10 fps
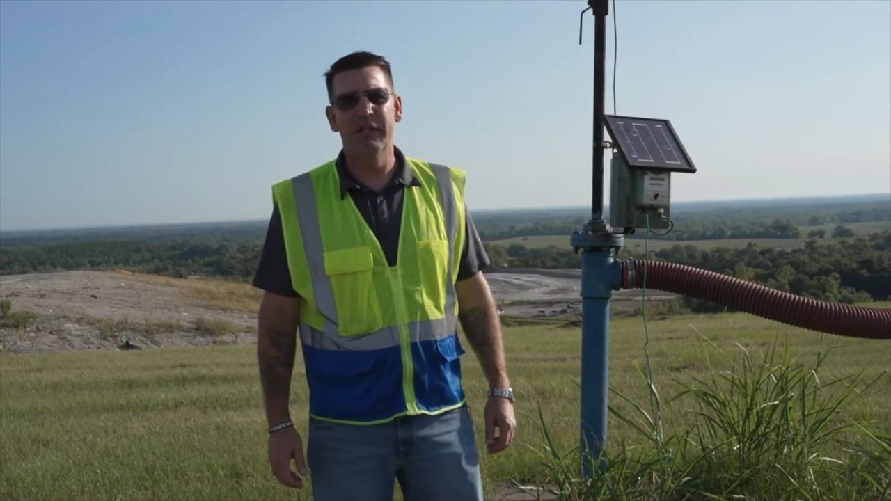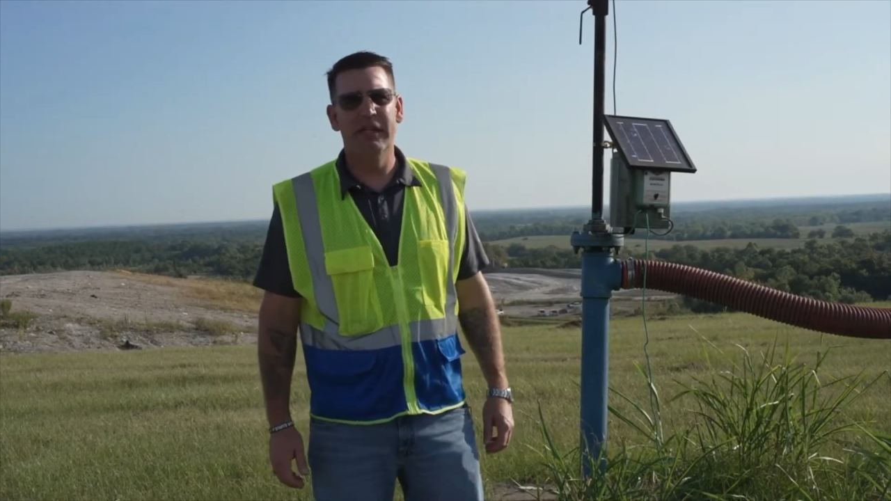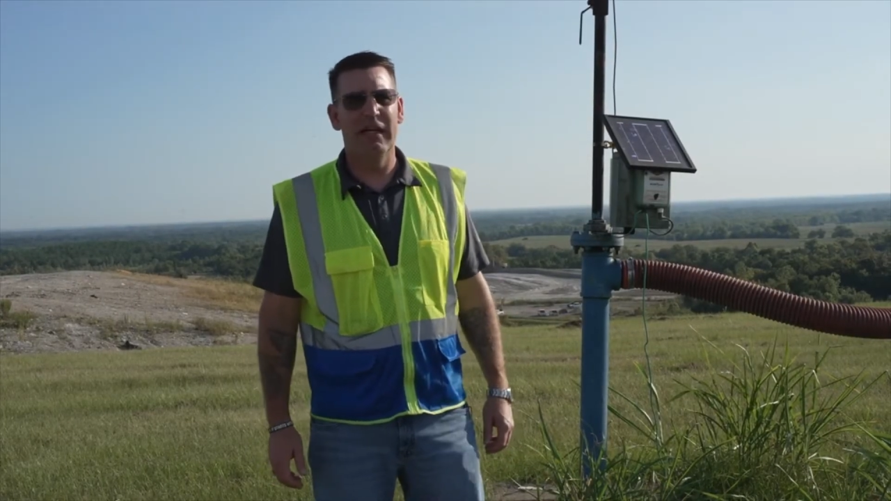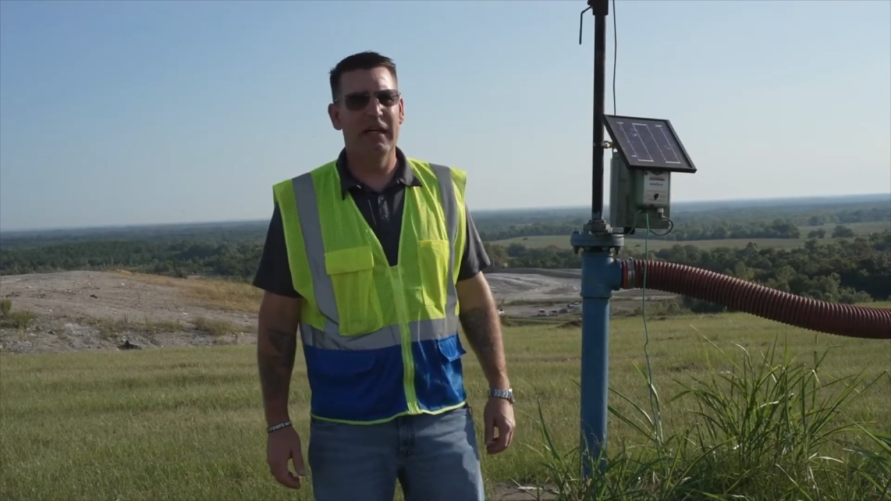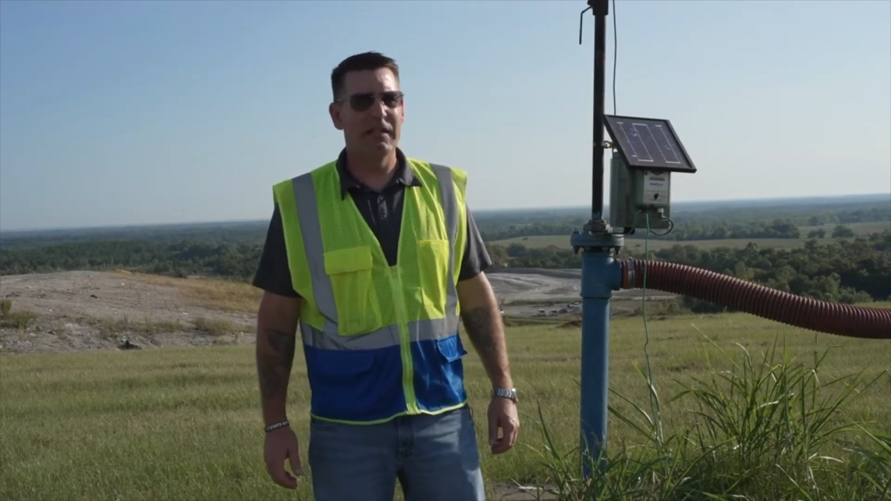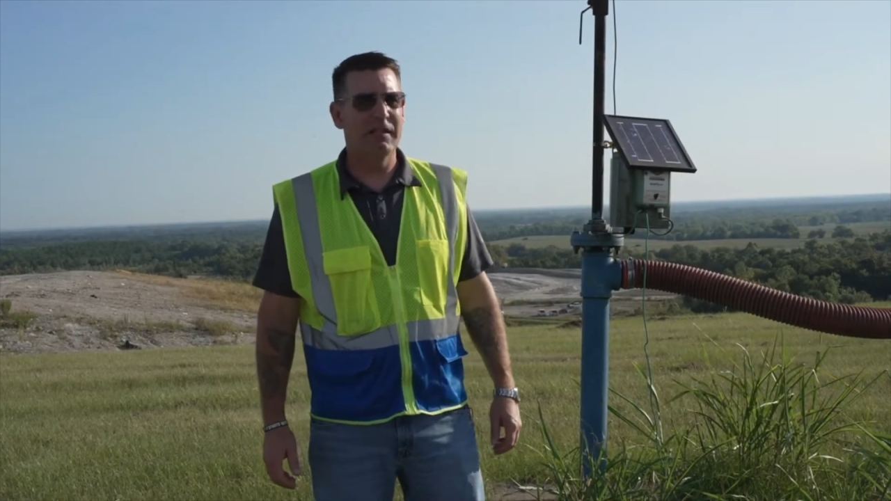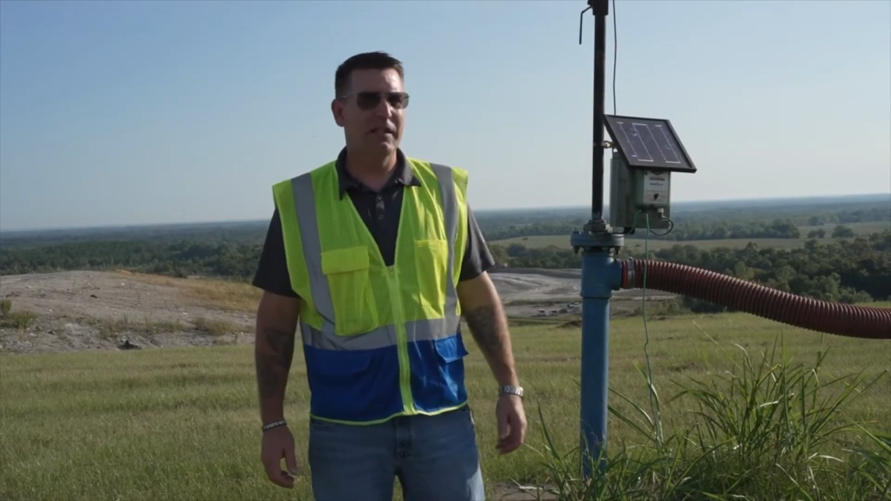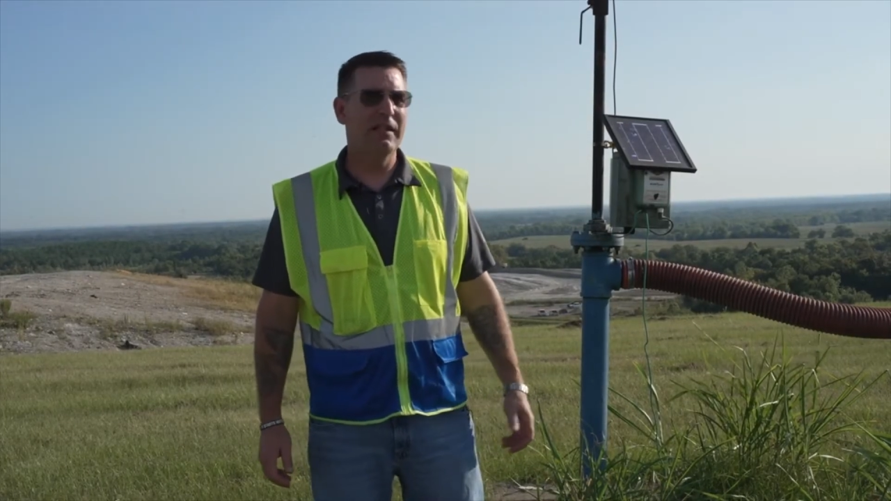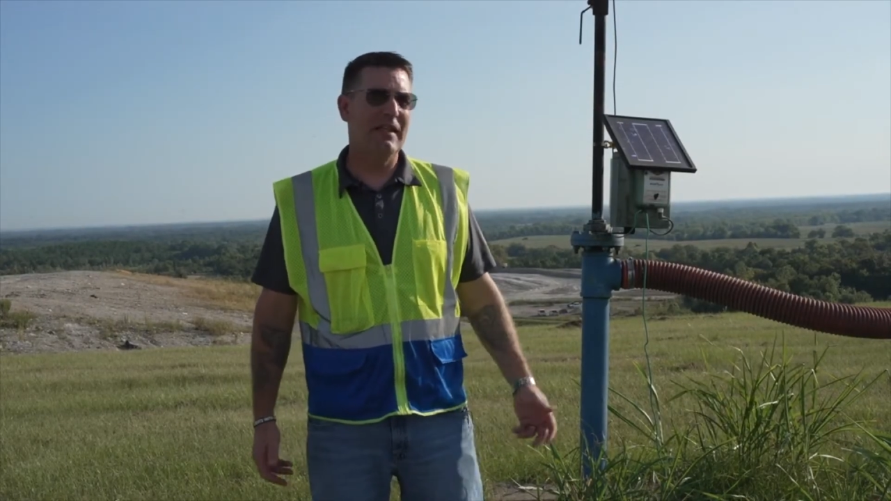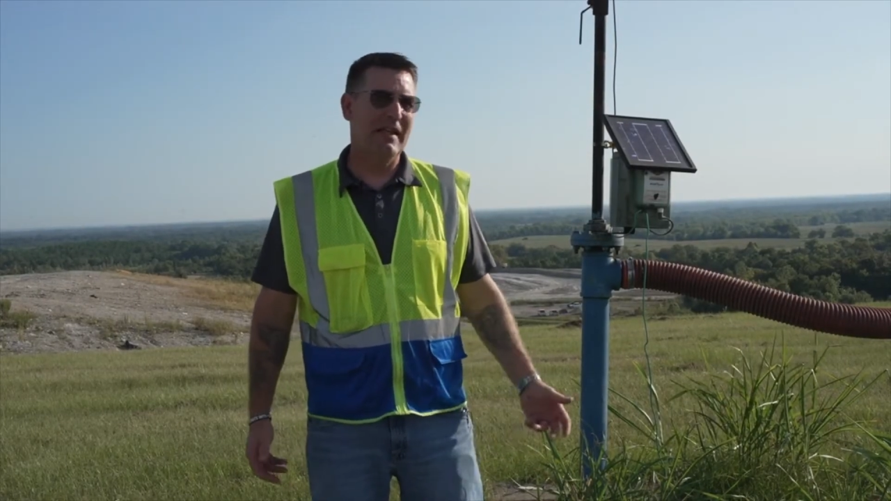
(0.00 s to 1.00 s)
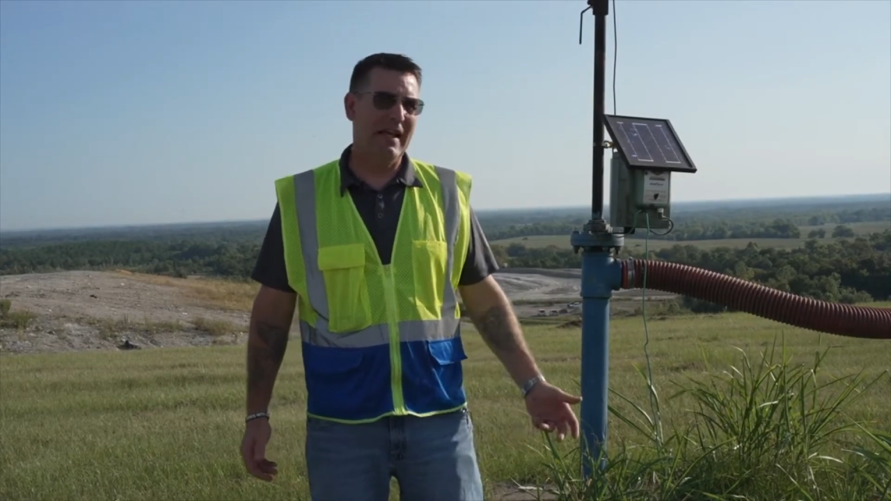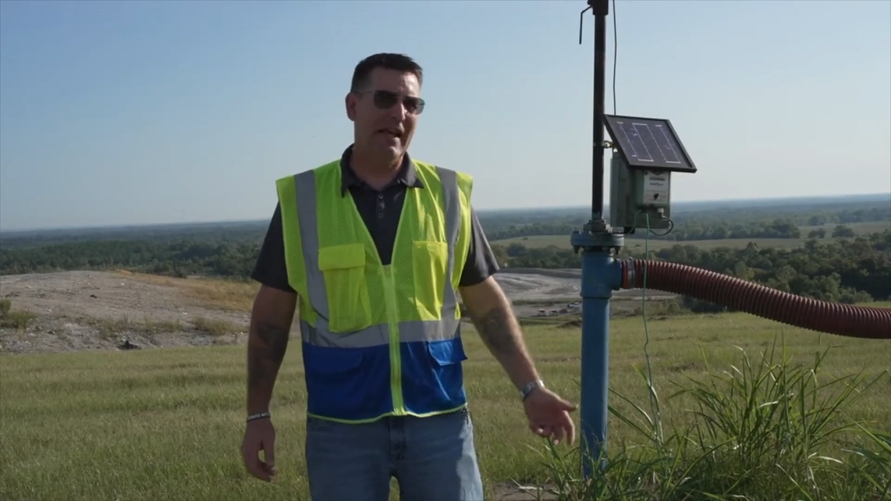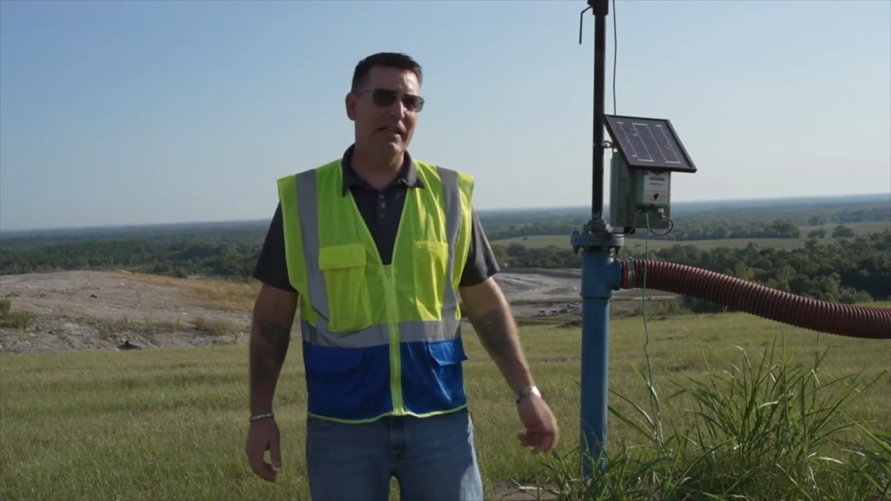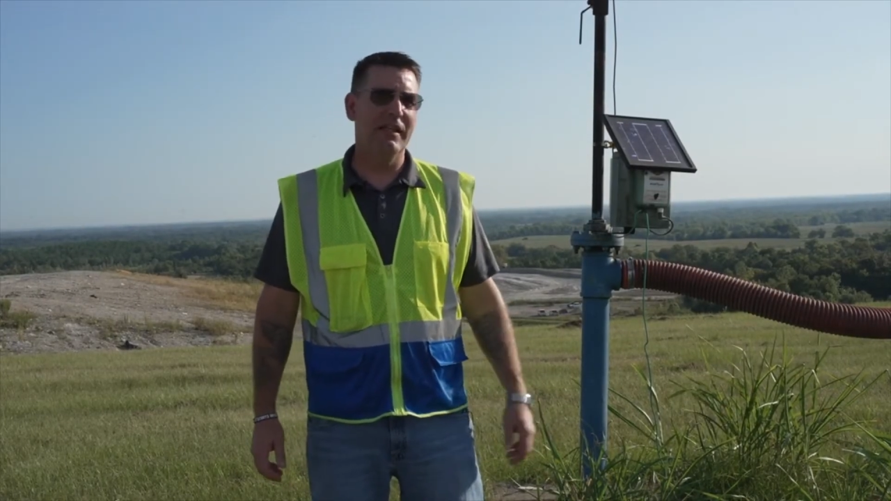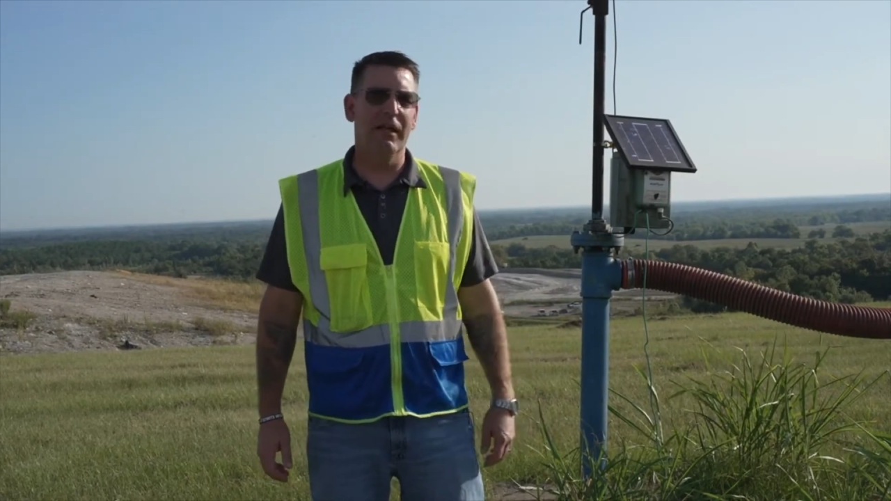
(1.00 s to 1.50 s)
gas at
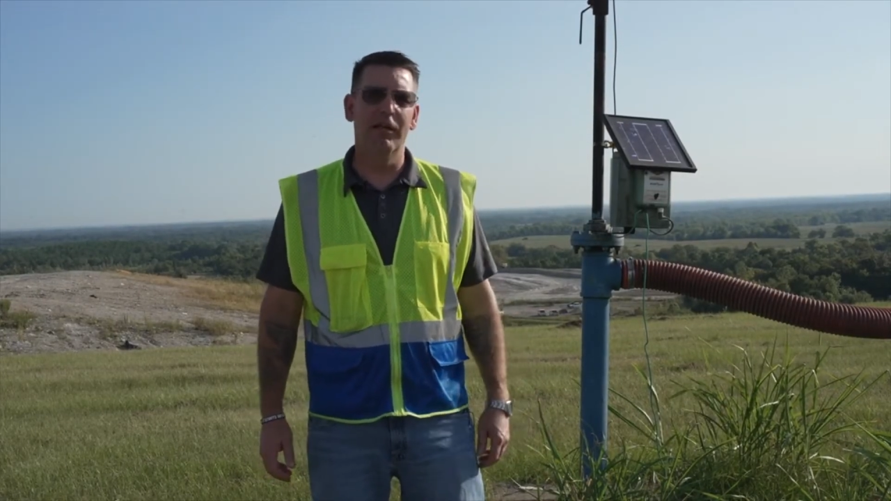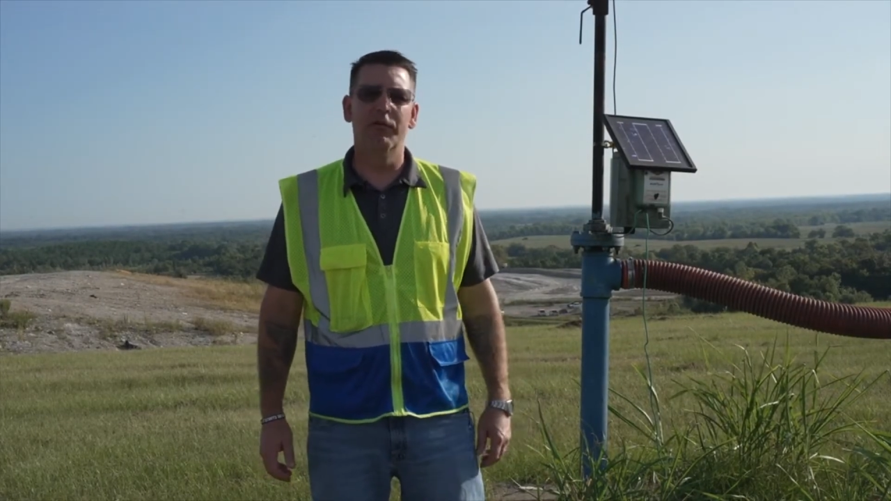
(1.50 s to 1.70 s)
the end of